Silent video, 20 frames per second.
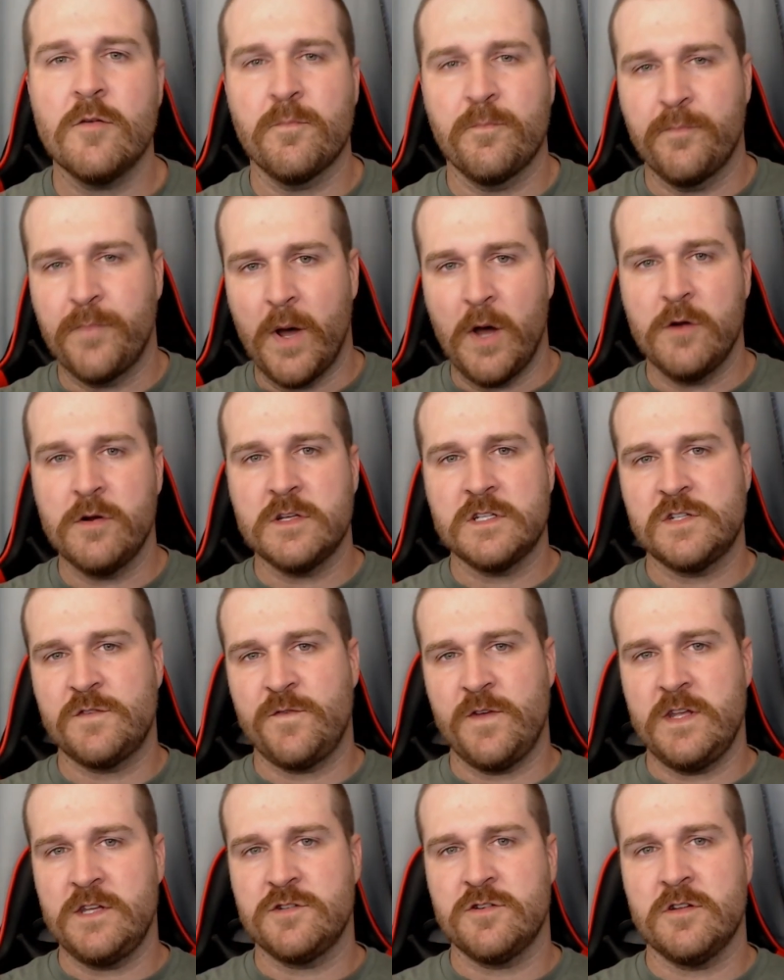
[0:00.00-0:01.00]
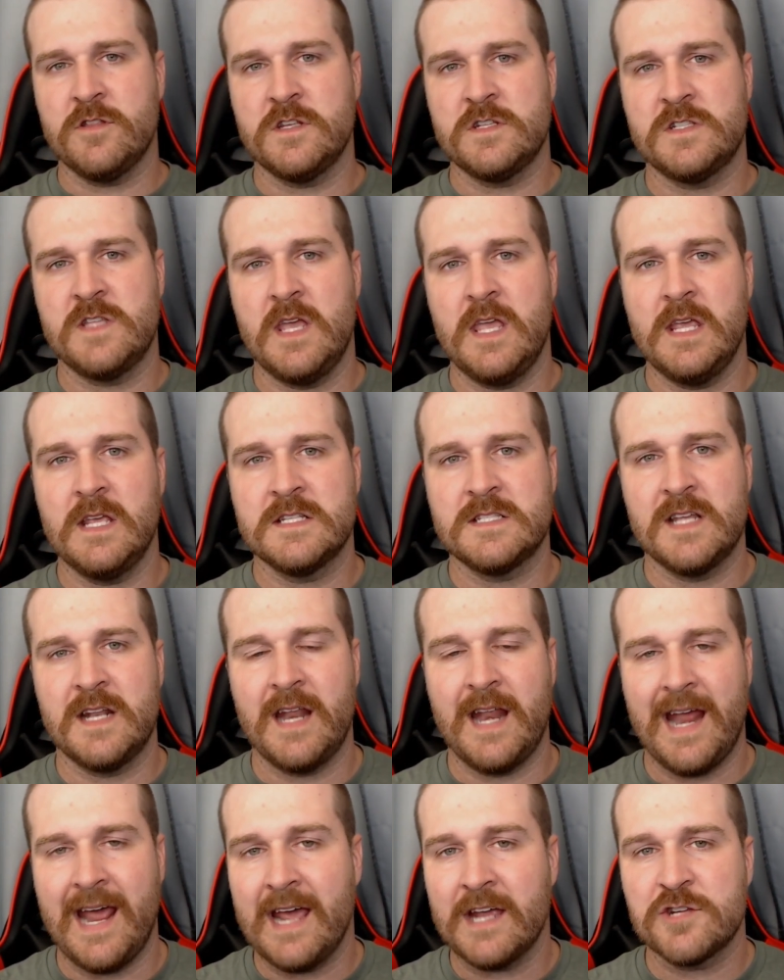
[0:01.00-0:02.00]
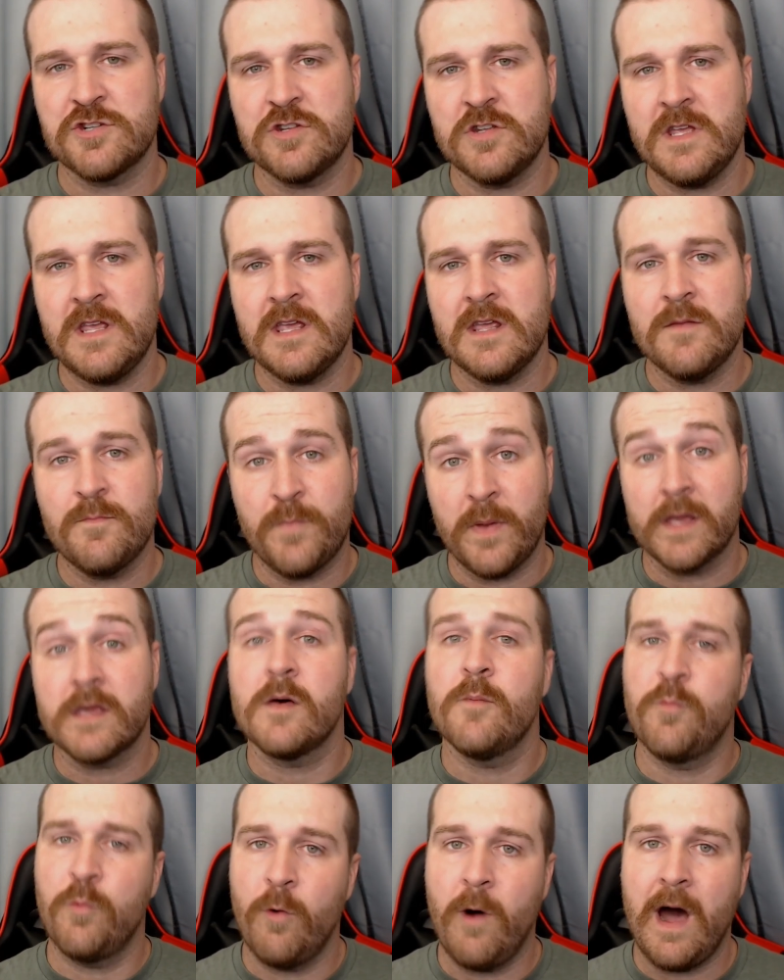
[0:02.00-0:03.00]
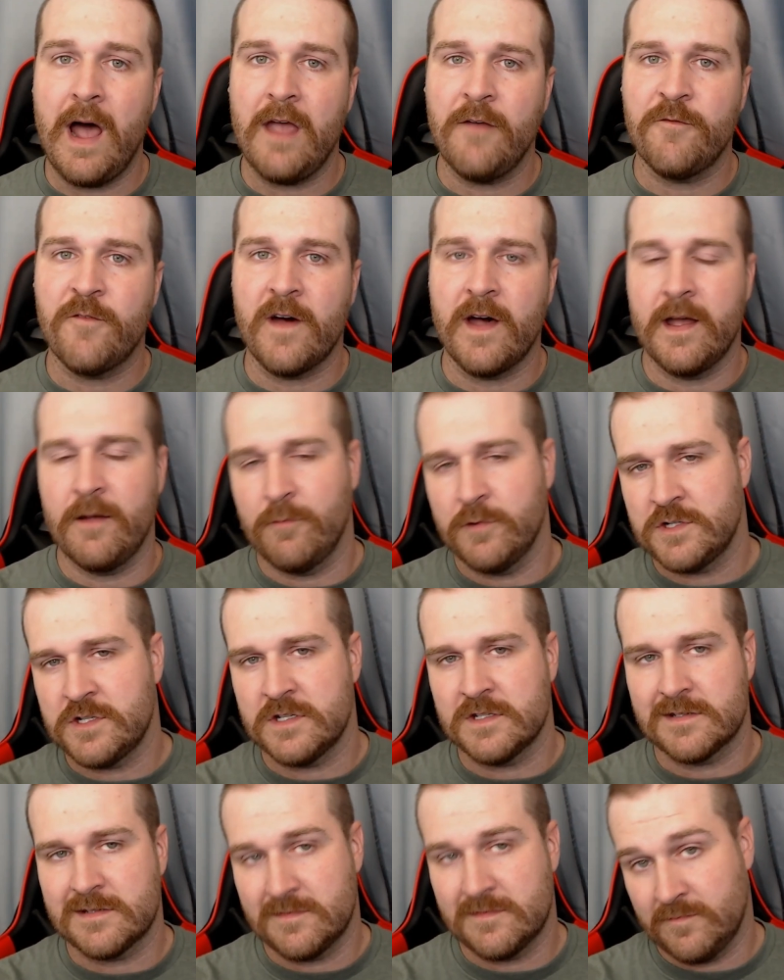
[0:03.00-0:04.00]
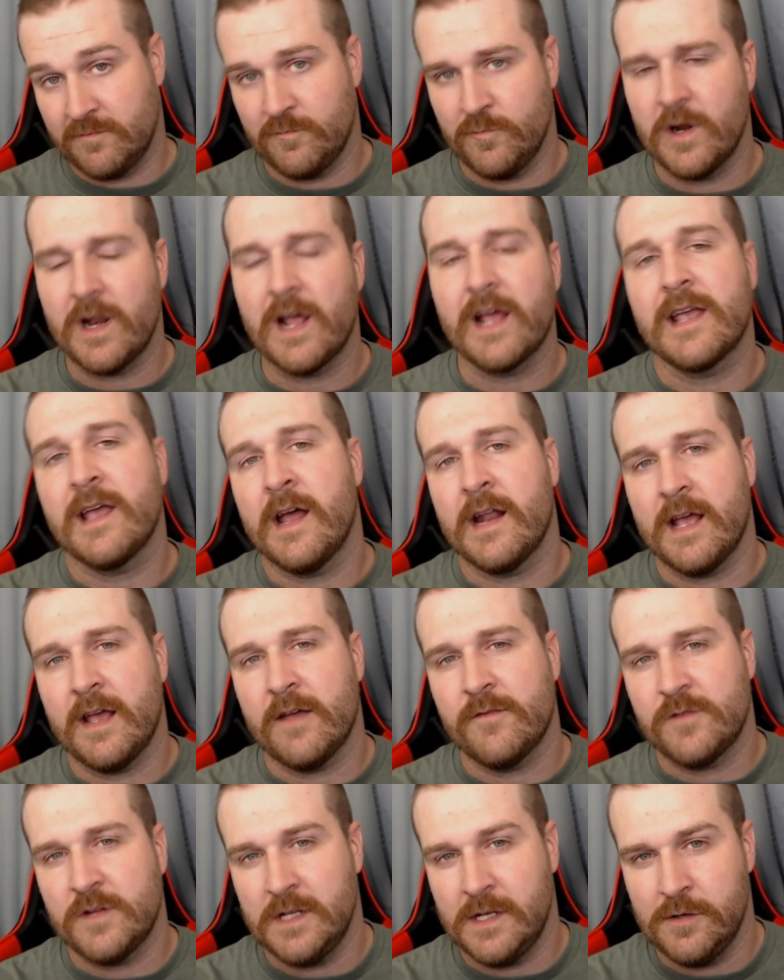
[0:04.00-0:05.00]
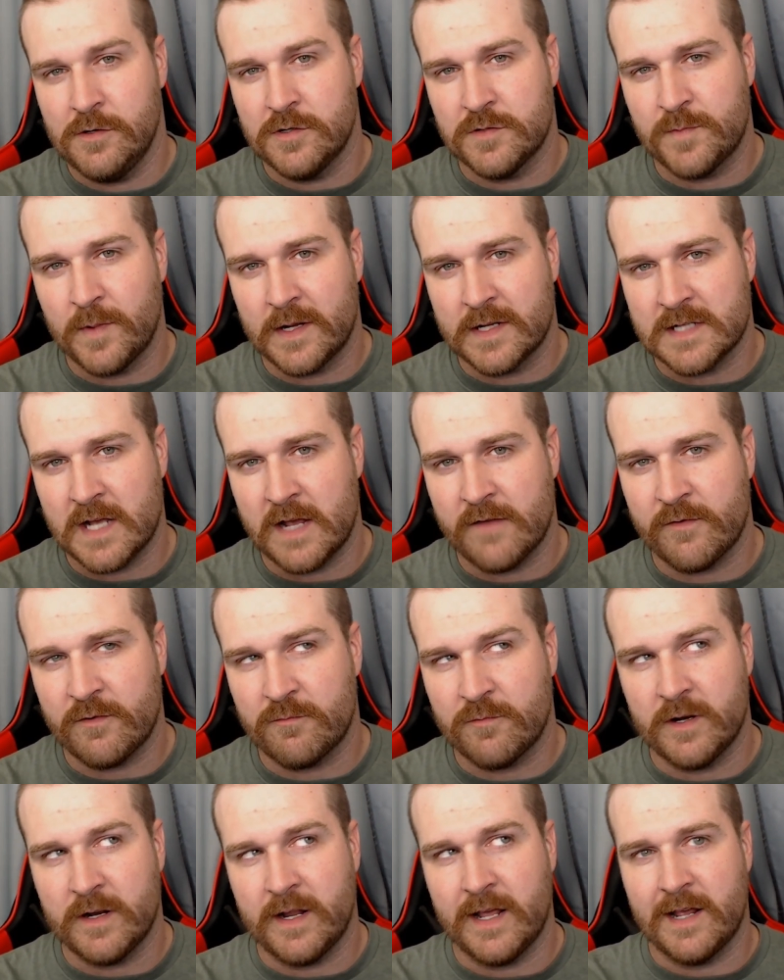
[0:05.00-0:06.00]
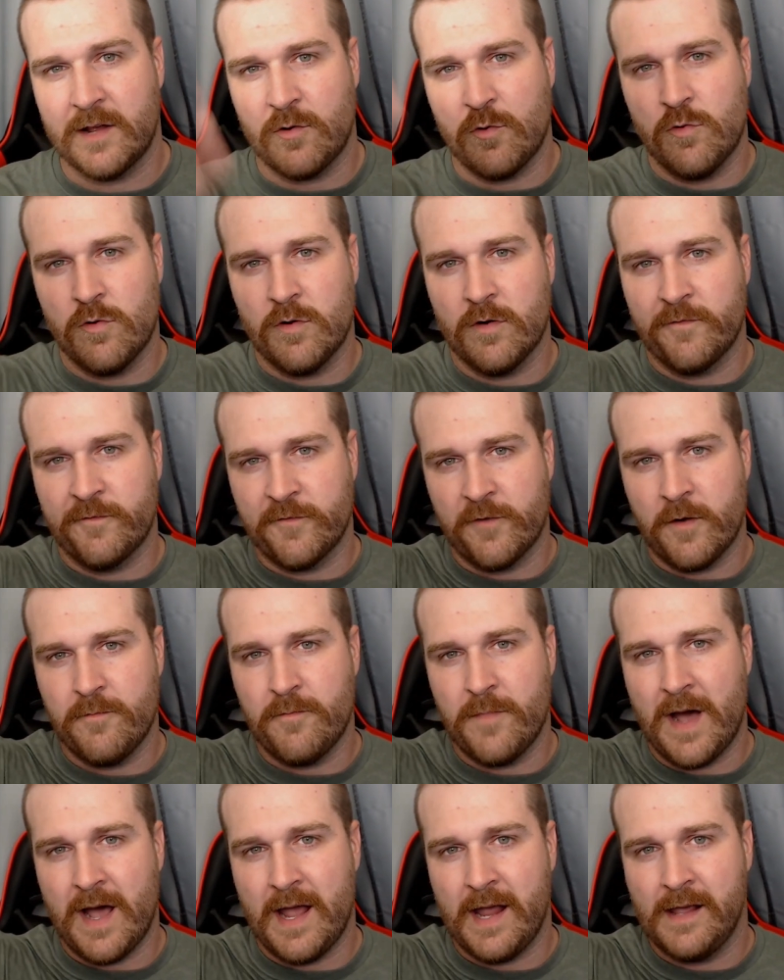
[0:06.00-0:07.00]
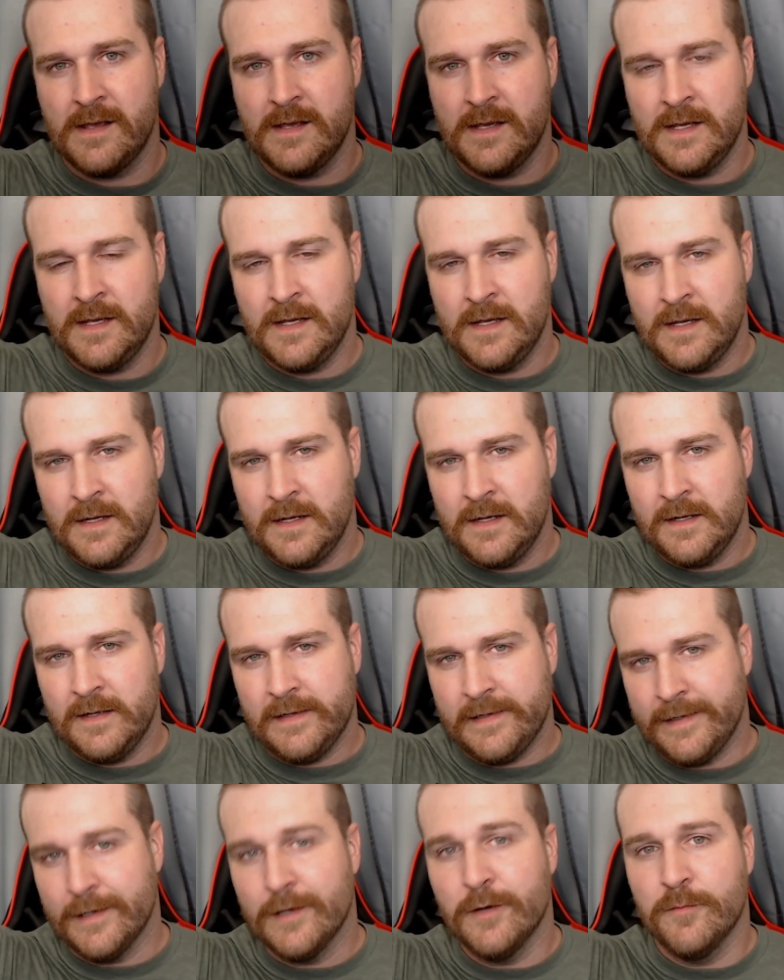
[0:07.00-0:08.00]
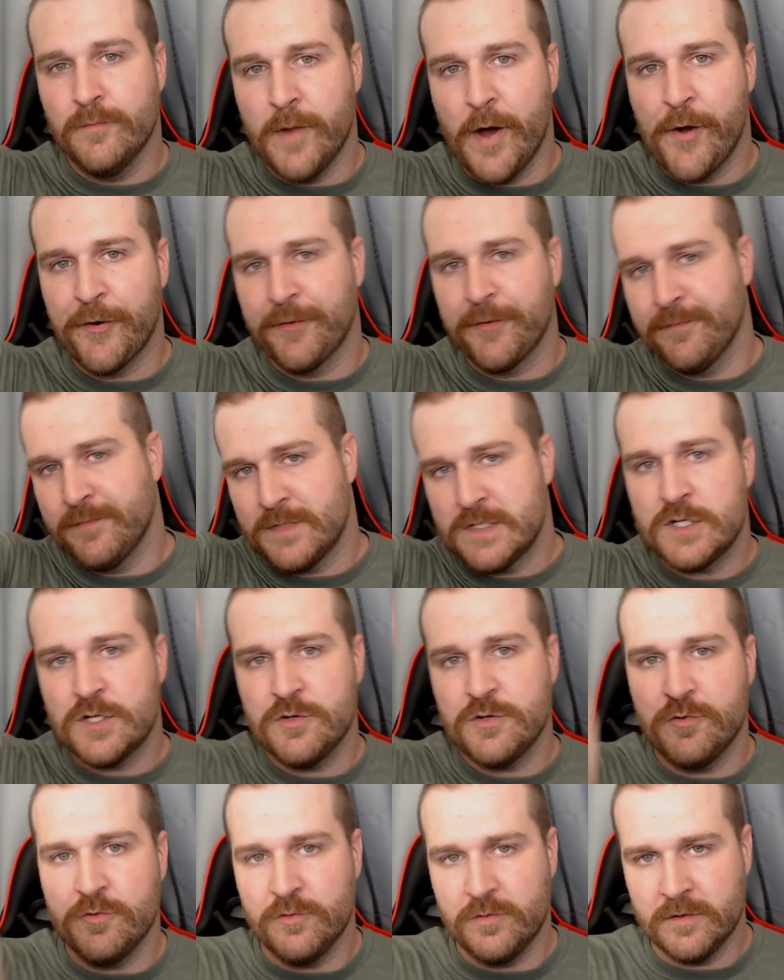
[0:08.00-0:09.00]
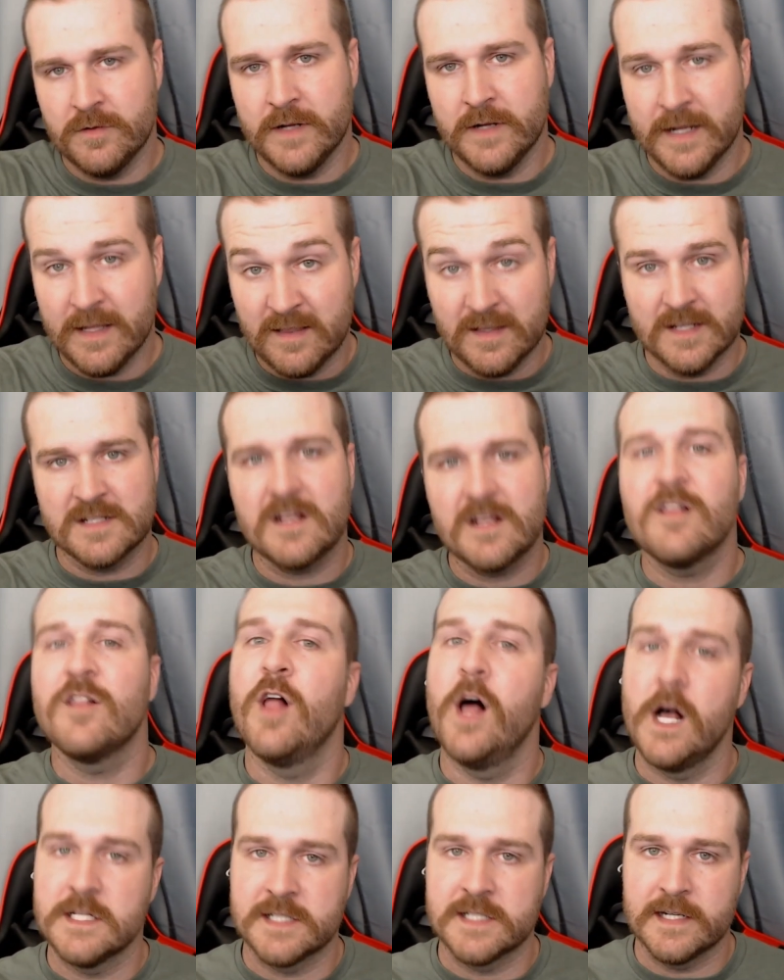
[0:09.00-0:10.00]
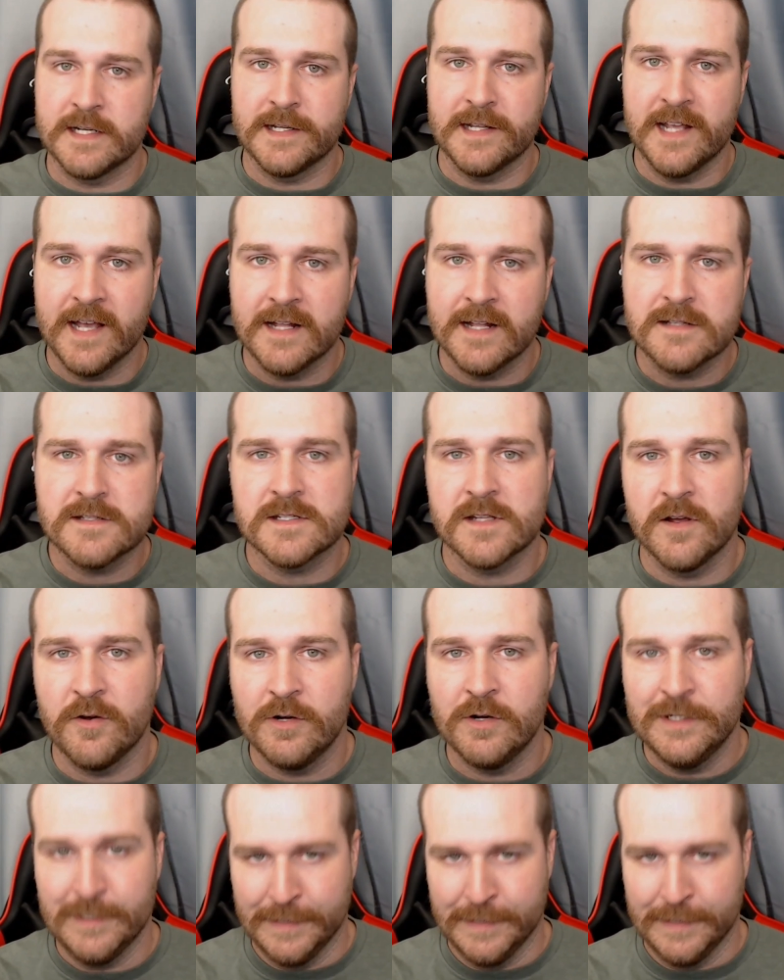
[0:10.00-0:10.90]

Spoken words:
bonus feature of this thing is that it actually can pick up Wi-Fi, which is what I kind of have to use because I haven't run a cord from my, you know, modem to in this closet yet. So